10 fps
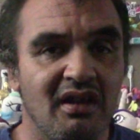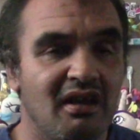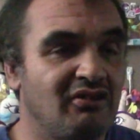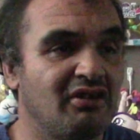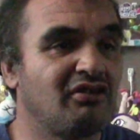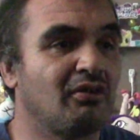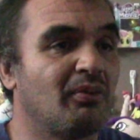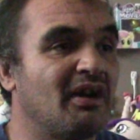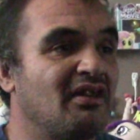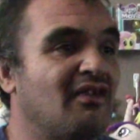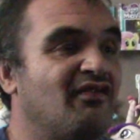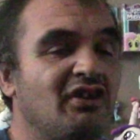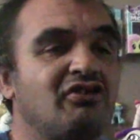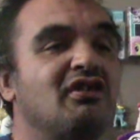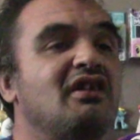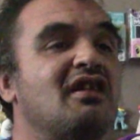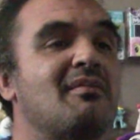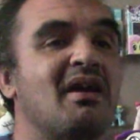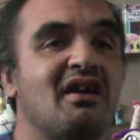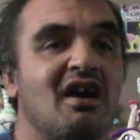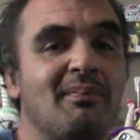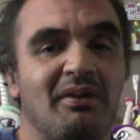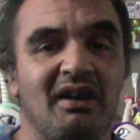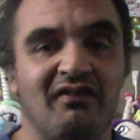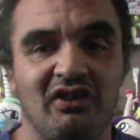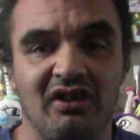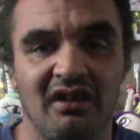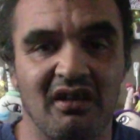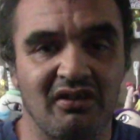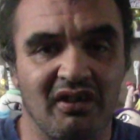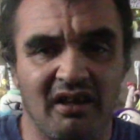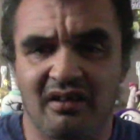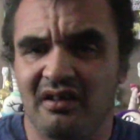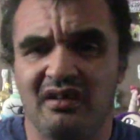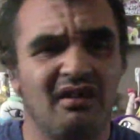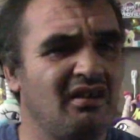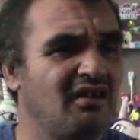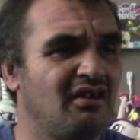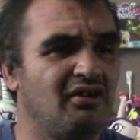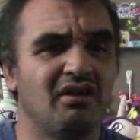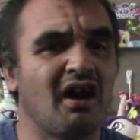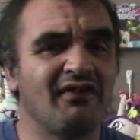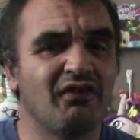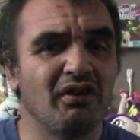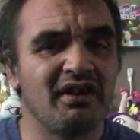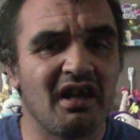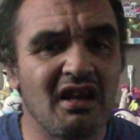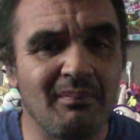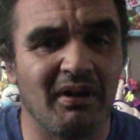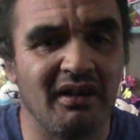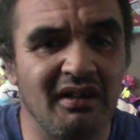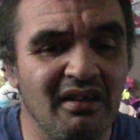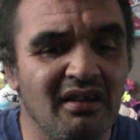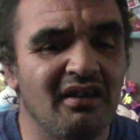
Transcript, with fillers: And just the way that visually they made up and everything, it's like, you're not fooling anybody.